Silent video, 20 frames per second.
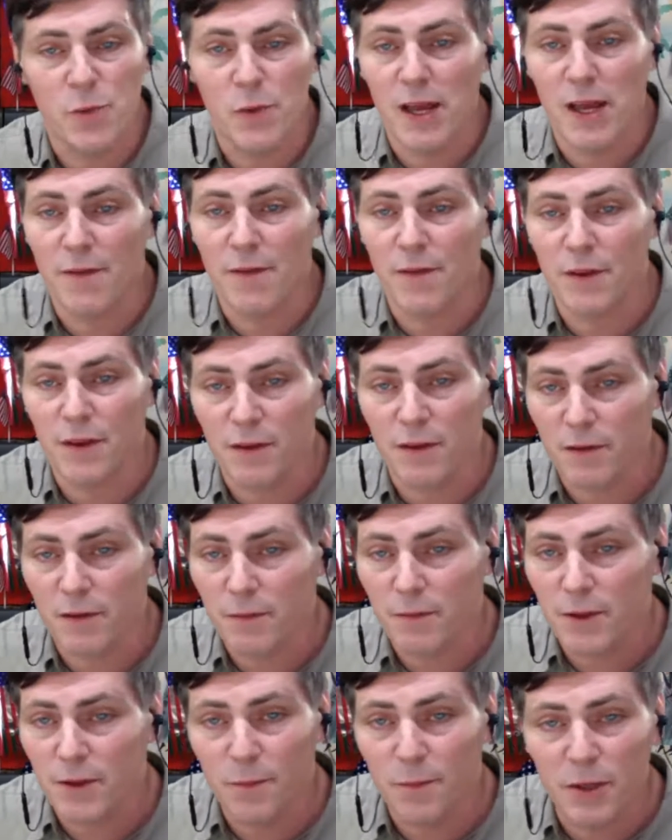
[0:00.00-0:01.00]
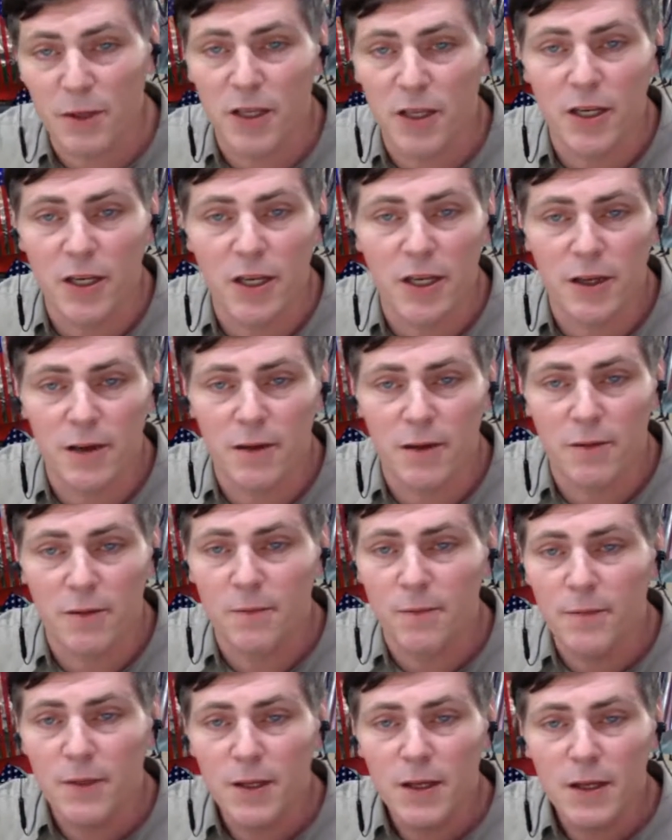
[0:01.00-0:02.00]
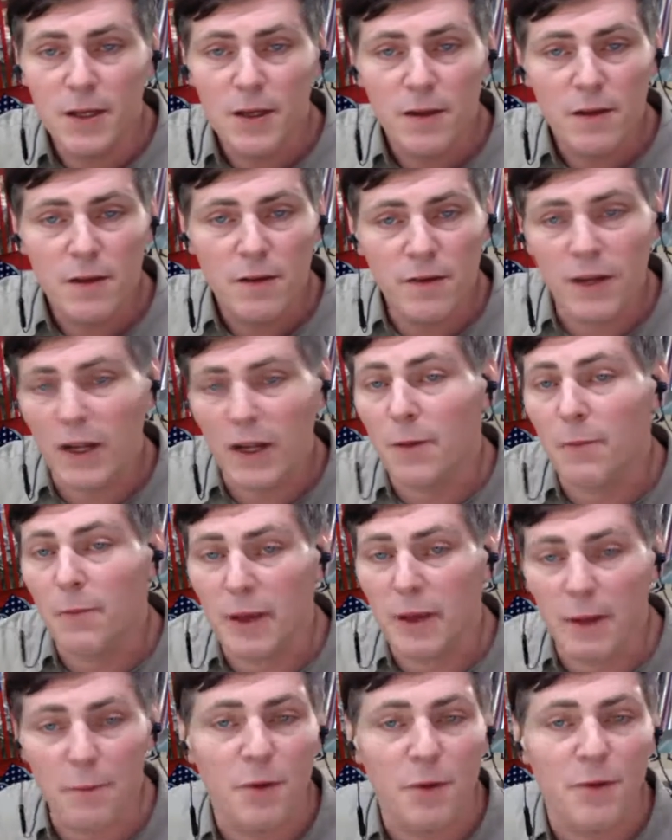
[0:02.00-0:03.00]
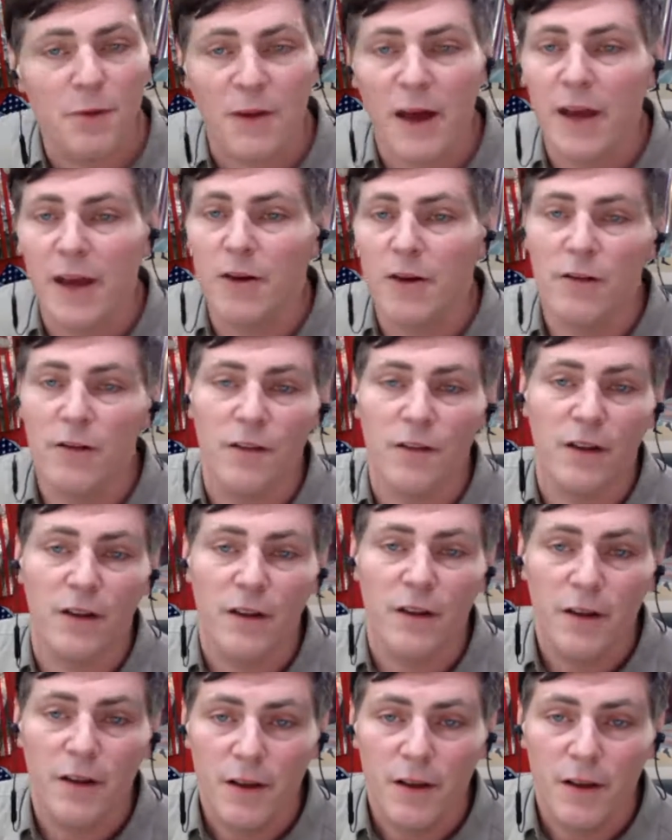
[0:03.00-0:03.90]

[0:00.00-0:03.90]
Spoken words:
We have the ability to set up amplifiers and